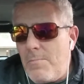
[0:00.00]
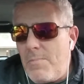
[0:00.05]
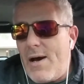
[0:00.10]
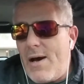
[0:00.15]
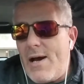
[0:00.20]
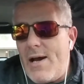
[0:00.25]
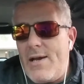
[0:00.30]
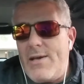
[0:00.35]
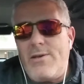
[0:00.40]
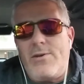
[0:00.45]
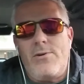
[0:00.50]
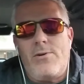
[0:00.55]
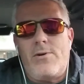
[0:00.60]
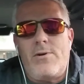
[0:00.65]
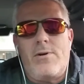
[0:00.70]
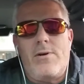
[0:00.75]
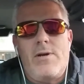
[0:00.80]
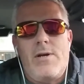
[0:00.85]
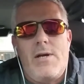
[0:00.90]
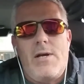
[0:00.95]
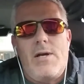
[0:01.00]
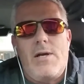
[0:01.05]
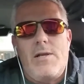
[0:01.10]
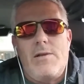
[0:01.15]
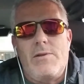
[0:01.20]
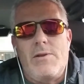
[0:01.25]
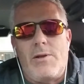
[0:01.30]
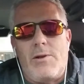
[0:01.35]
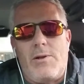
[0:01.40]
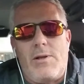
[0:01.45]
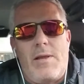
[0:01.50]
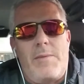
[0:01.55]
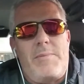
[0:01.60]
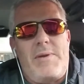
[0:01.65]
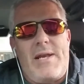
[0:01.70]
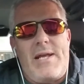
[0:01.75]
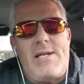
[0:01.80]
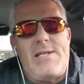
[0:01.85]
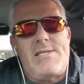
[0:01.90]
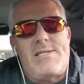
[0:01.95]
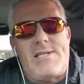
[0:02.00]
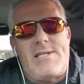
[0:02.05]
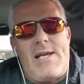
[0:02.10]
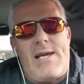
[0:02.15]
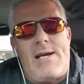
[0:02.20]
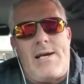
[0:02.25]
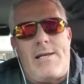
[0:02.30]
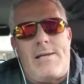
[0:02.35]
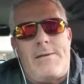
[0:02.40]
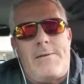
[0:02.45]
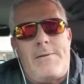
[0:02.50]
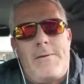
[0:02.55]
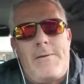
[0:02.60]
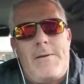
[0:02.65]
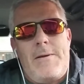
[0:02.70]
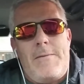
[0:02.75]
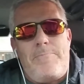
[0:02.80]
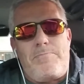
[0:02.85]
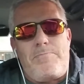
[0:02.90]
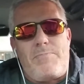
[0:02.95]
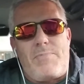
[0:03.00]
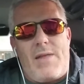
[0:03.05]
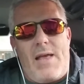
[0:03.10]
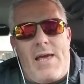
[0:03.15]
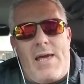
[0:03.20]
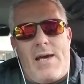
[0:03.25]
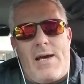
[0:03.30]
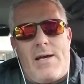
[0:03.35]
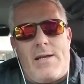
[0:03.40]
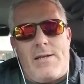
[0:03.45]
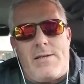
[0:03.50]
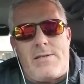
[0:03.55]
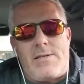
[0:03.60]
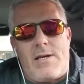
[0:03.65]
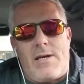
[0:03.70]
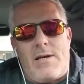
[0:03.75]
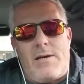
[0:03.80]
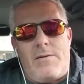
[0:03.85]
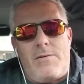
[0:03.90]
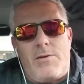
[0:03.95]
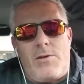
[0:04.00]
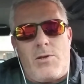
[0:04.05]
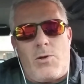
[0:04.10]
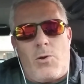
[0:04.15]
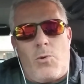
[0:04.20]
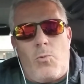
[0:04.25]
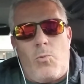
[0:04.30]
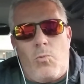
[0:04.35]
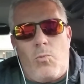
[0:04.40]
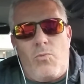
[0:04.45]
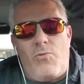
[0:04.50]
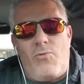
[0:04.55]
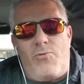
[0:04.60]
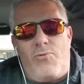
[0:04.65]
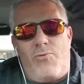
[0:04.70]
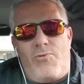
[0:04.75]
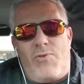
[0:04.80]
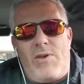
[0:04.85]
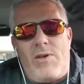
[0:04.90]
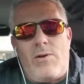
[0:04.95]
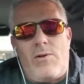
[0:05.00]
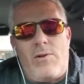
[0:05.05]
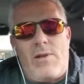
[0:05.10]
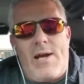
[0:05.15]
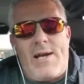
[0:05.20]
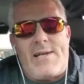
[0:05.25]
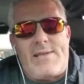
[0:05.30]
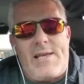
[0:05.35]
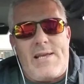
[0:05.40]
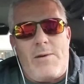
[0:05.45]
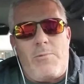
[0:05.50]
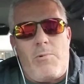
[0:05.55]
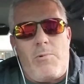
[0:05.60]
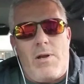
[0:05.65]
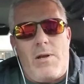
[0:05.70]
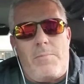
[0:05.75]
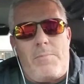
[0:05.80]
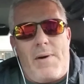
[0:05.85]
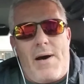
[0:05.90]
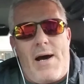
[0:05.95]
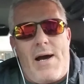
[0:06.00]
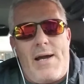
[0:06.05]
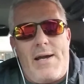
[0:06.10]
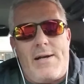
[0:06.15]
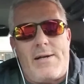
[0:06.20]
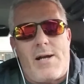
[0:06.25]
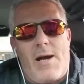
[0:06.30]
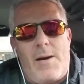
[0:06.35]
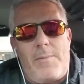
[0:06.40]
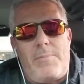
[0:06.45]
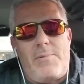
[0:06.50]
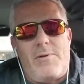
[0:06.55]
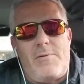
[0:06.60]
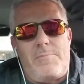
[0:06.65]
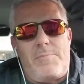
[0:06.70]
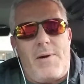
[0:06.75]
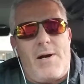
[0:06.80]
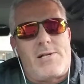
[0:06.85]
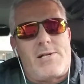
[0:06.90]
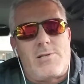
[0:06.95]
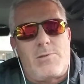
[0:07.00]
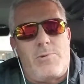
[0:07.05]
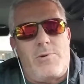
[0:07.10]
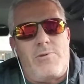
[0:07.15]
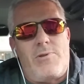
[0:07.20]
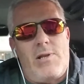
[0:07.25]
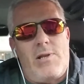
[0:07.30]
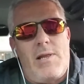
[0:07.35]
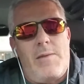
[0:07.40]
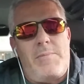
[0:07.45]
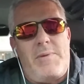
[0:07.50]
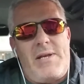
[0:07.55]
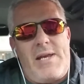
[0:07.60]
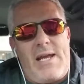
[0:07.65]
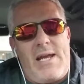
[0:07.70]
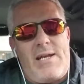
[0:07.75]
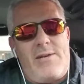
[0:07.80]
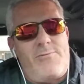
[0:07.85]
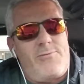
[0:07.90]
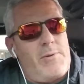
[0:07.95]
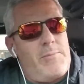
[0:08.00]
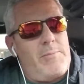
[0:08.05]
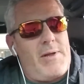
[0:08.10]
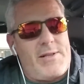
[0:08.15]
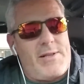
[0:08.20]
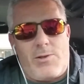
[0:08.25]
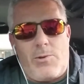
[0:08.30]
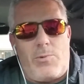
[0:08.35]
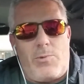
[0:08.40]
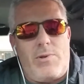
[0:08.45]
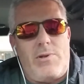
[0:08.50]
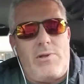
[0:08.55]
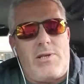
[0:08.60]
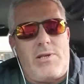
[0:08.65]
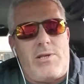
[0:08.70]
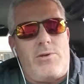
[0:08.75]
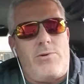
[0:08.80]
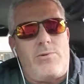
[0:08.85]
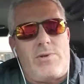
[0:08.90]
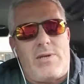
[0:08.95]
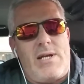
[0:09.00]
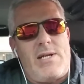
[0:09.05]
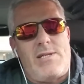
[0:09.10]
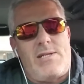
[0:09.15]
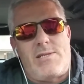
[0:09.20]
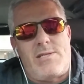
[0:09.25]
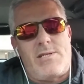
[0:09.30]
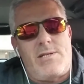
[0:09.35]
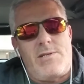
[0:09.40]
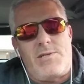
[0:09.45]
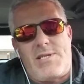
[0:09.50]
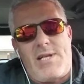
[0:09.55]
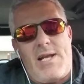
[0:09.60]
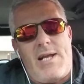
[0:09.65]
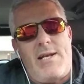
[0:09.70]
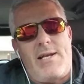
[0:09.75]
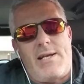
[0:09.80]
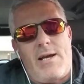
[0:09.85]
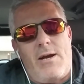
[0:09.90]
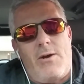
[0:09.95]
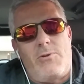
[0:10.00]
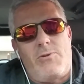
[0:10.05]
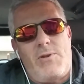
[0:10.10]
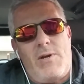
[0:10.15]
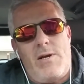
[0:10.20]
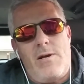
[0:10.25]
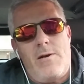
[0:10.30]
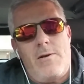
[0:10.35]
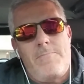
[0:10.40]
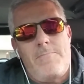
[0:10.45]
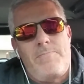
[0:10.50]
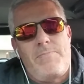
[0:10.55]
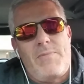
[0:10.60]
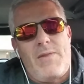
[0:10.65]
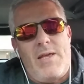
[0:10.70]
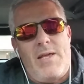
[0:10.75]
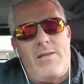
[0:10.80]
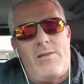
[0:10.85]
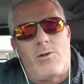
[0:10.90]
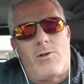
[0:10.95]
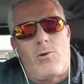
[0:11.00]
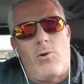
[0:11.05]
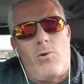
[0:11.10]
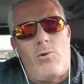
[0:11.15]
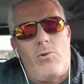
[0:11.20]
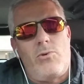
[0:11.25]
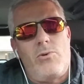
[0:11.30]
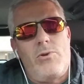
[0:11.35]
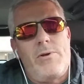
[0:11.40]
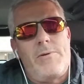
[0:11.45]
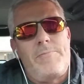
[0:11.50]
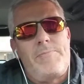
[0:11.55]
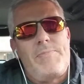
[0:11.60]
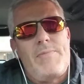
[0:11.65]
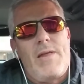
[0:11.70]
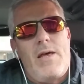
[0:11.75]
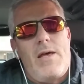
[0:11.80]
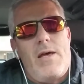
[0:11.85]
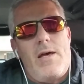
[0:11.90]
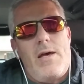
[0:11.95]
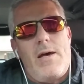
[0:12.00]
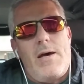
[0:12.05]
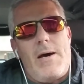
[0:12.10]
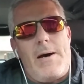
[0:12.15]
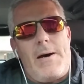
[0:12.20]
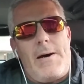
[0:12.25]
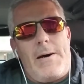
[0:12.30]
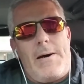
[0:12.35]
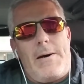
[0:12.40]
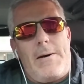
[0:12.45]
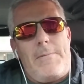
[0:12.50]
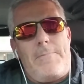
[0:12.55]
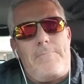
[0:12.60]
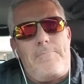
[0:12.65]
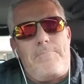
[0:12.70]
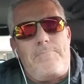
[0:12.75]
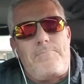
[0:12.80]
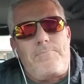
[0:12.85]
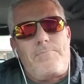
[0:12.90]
by your little lemonade stand and, you know, feel like they want to buy a couple of bucks worth of lemonade from like the really cute kids that are standing out there in the cold. But